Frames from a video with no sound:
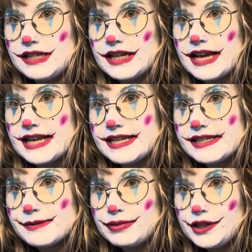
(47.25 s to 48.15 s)
His
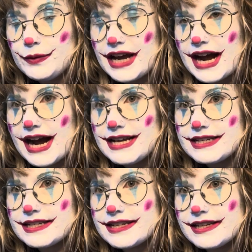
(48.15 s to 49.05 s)
blue
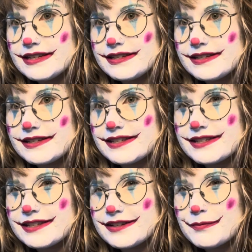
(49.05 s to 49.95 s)
hat is
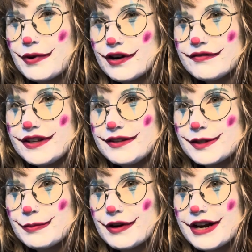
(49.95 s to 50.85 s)
part of the
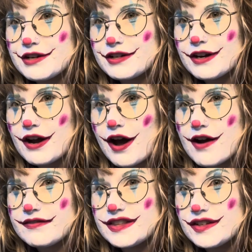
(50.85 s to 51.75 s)
inspiration
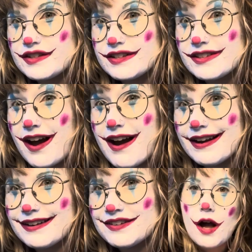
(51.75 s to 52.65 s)
of this design.